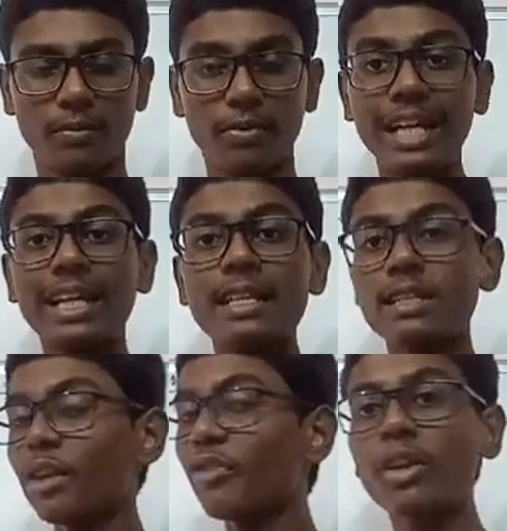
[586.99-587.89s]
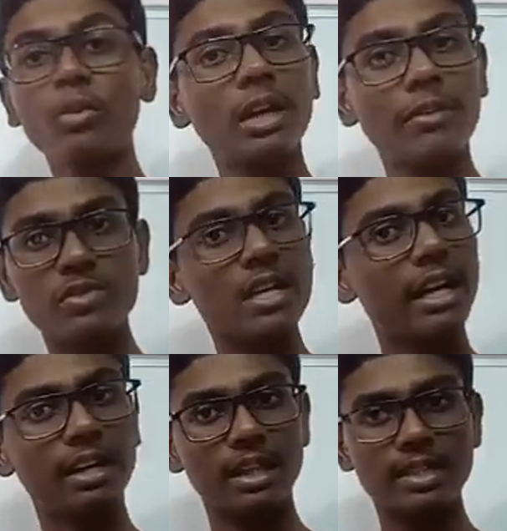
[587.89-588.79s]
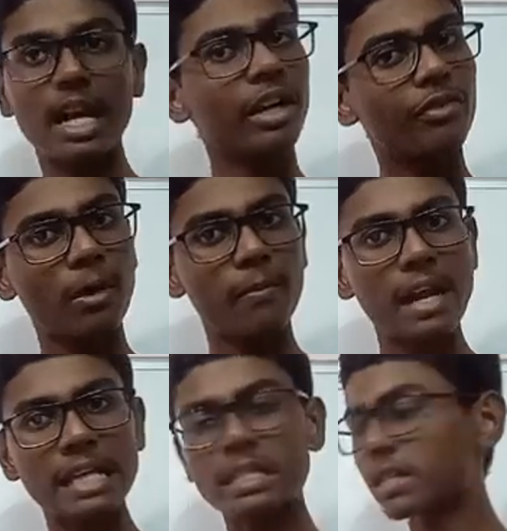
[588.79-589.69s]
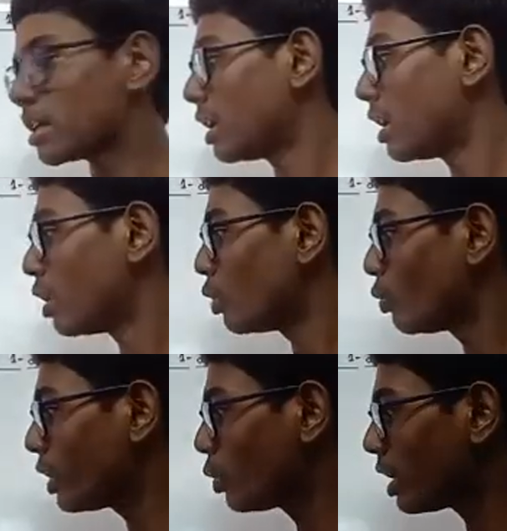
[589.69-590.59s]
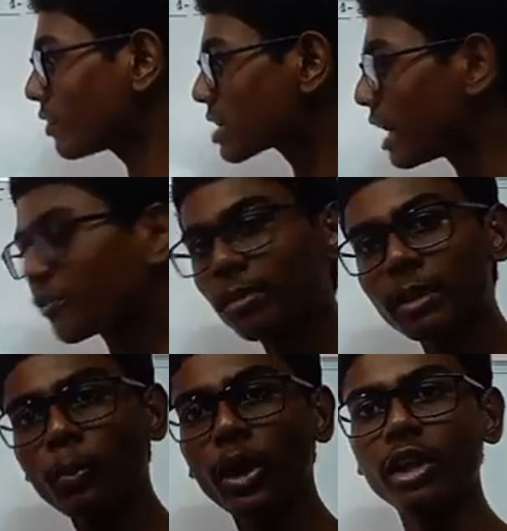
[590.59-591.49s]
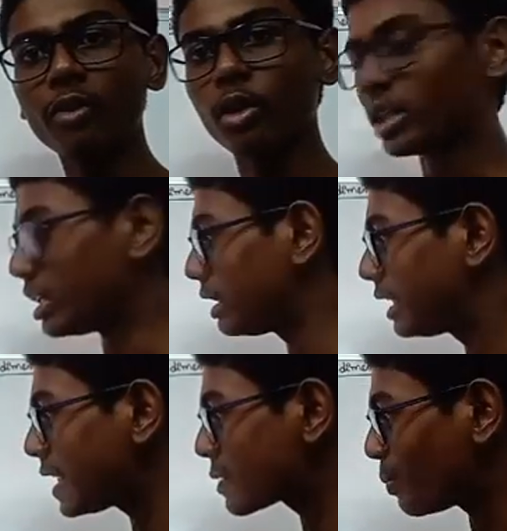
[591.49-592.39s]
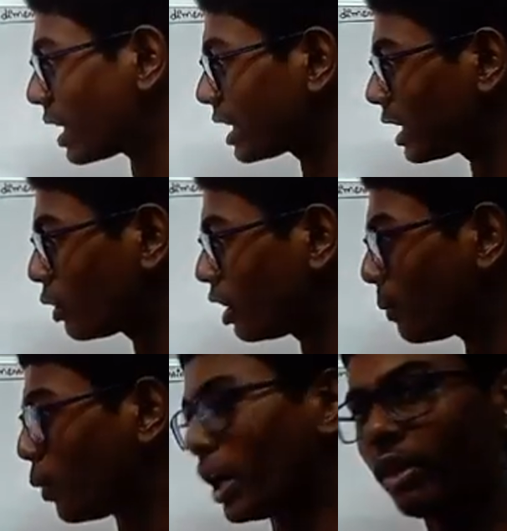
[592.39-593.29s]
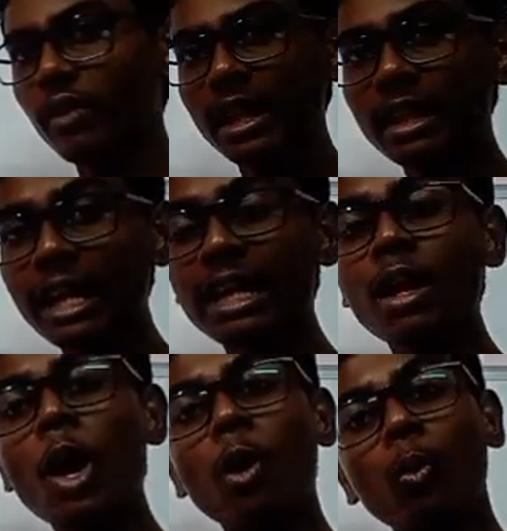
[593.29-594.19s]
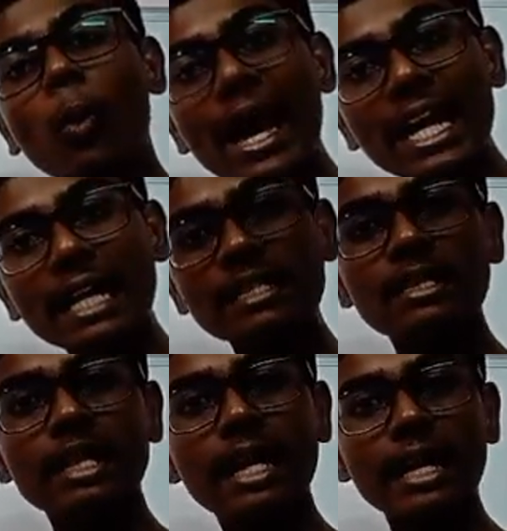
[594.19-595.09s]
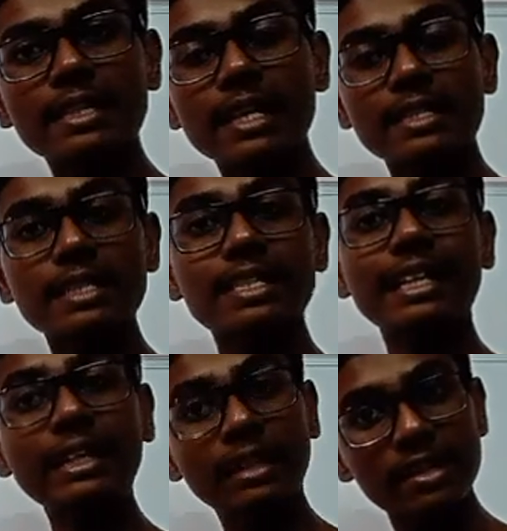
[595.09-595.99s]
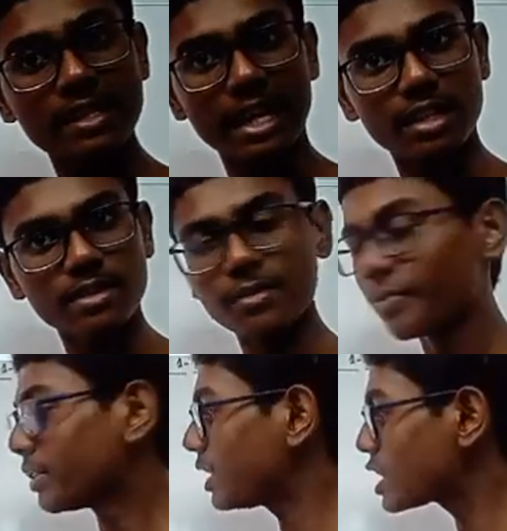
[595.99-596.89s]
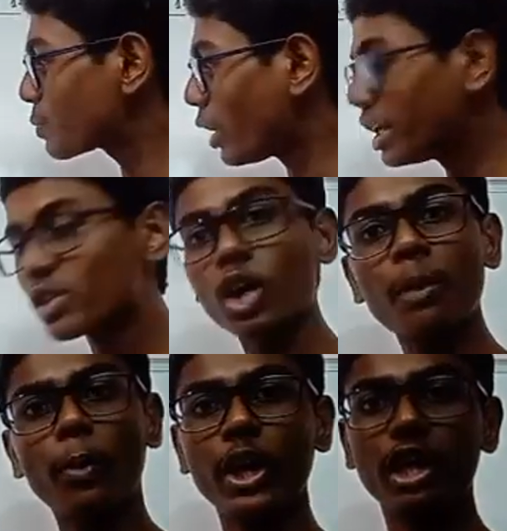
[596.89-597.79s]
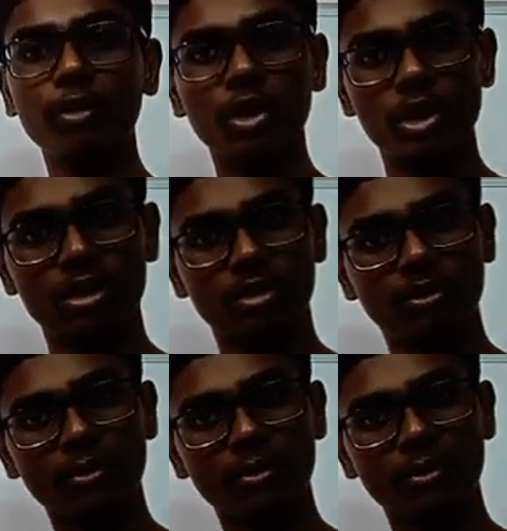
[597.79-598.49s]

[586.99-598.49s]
If it would have started from rest, we could have started from the point of origin. This particular point where the y-axis and the x-axis intersect, this point is called point of origin.